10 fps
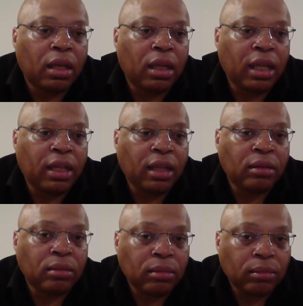They
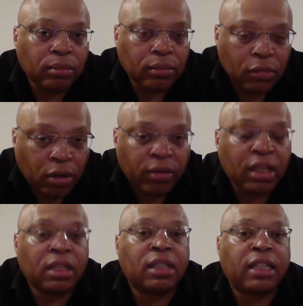then got rid
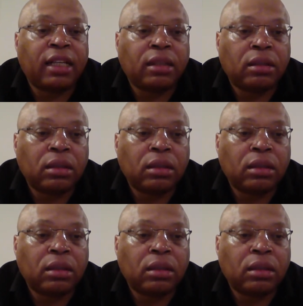of the tenant,